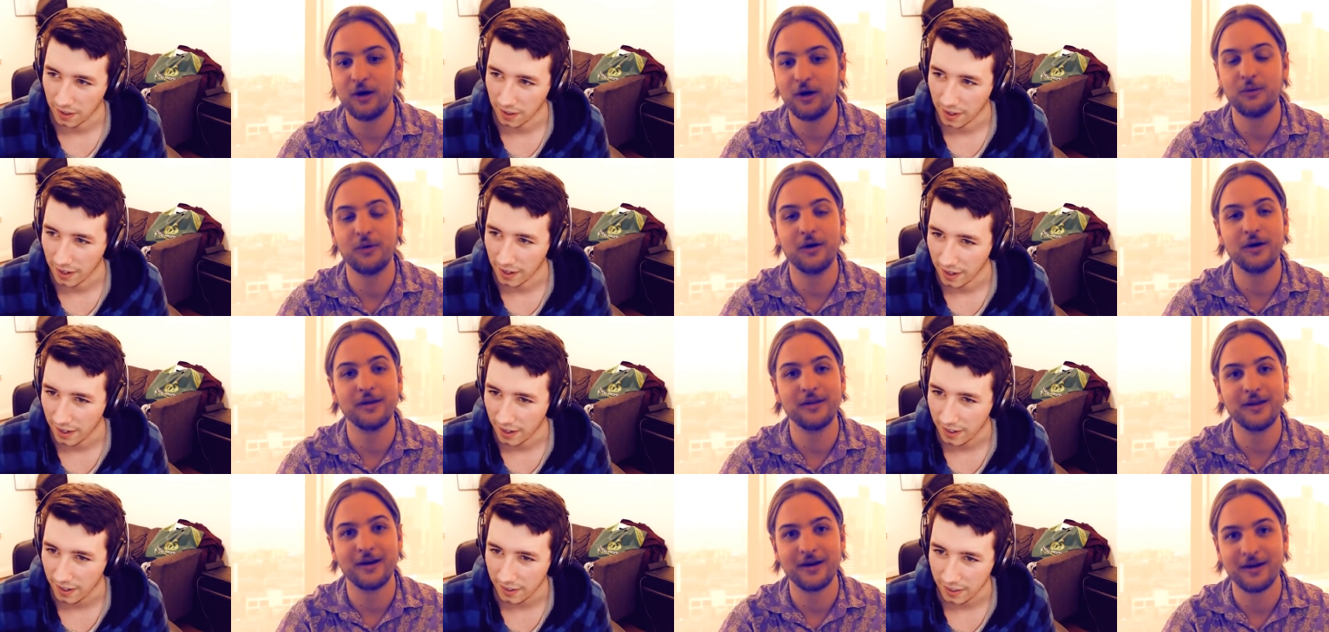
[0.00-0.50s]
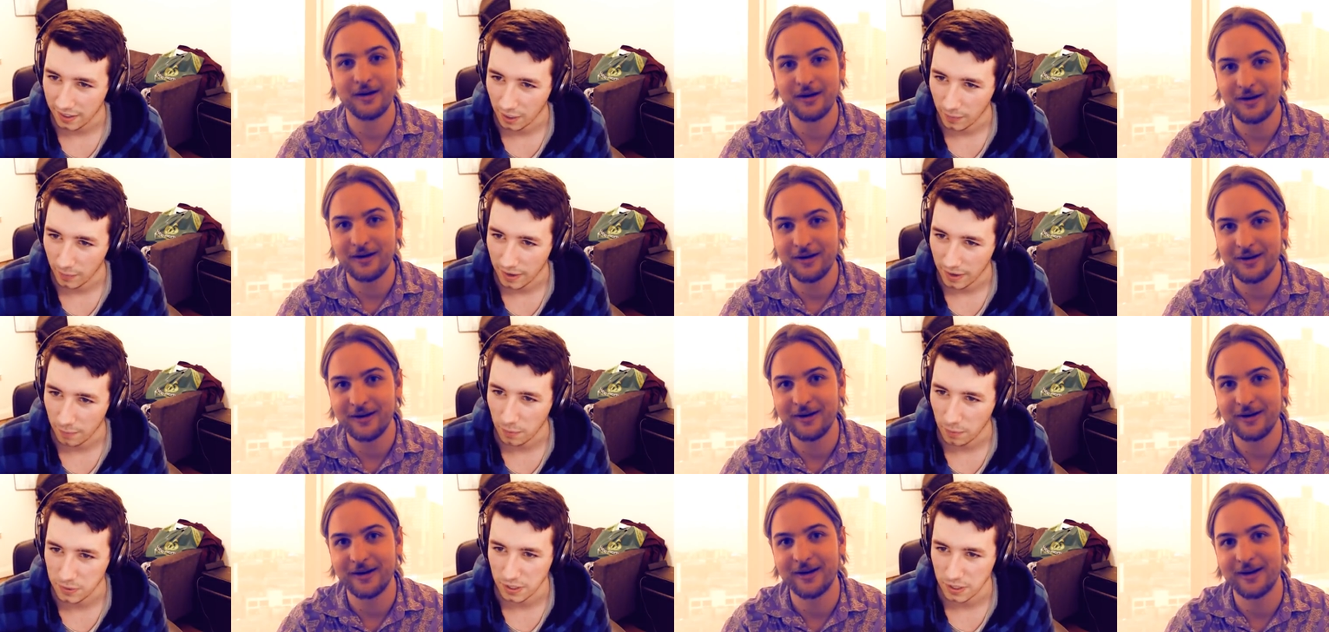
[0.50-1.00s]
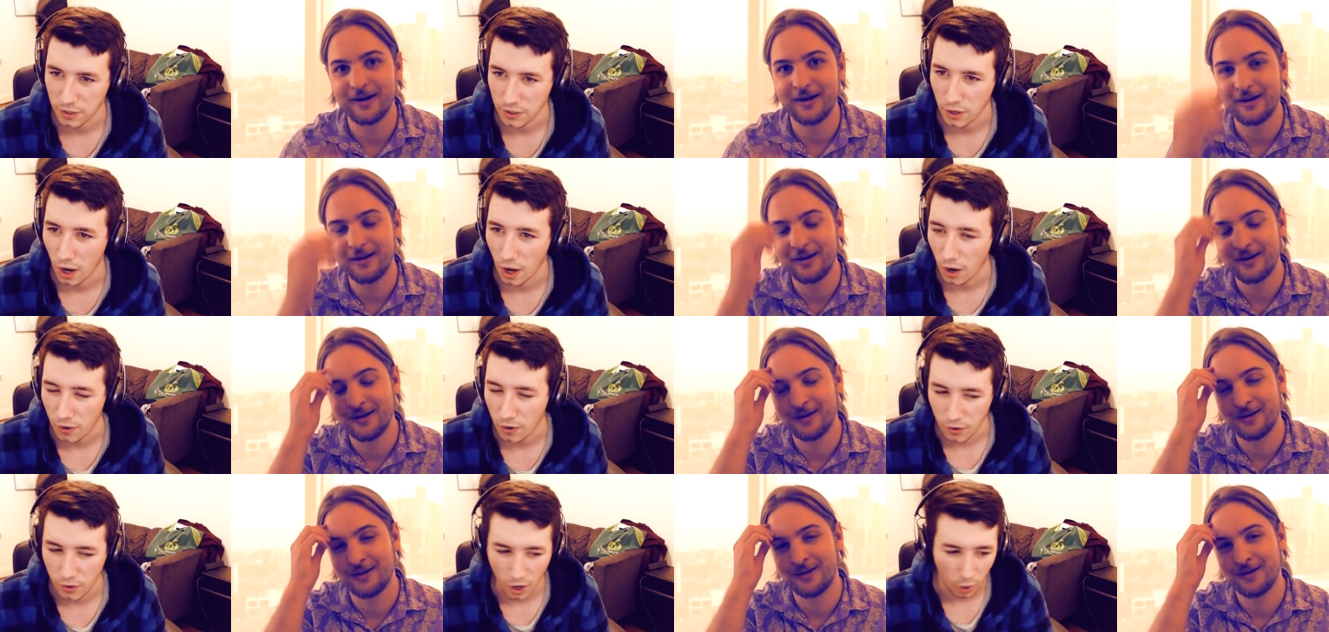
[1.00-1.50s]
Speaker 1: oh, were they? Uh, oh, you know, okay. we had, was it
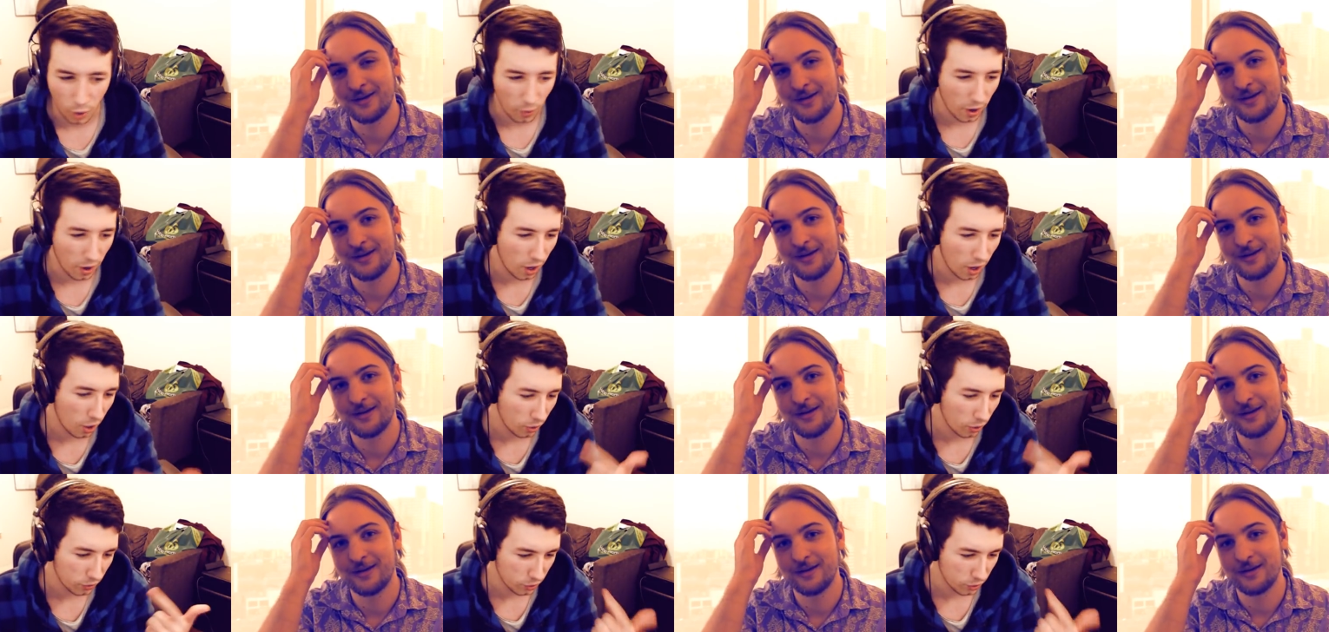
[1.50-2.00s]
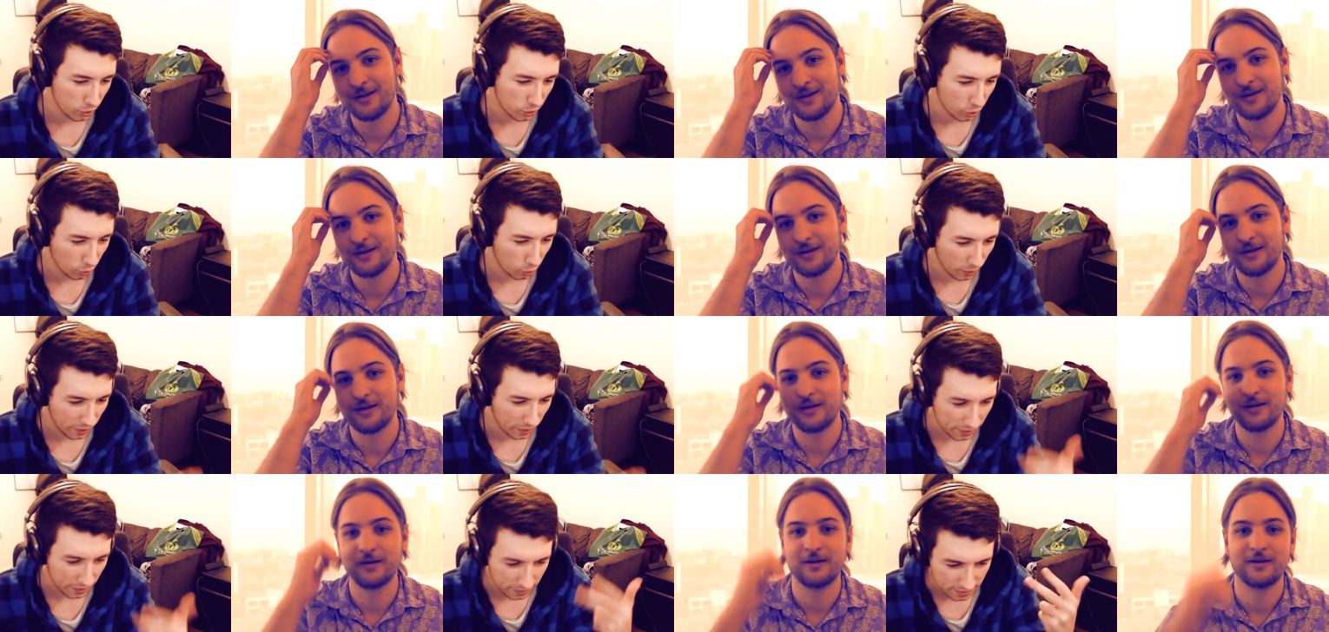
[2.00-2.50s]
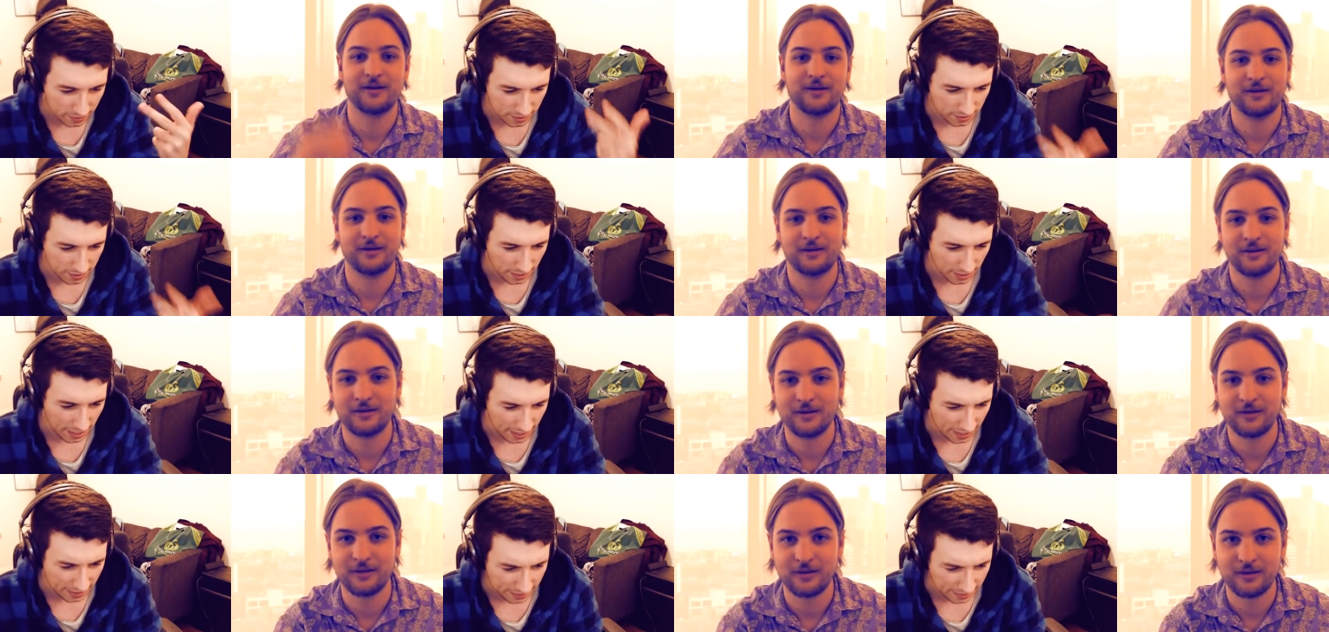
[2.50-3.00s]
no, Noel, Nguyen,
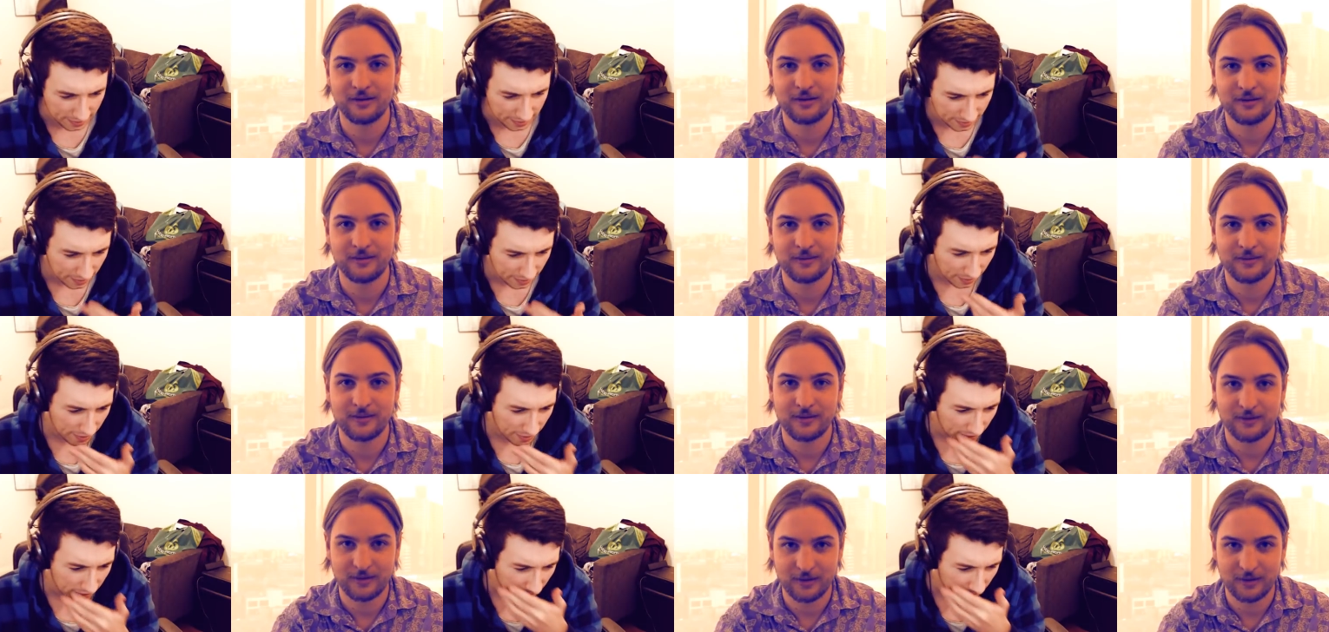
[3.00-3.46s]
Zinn,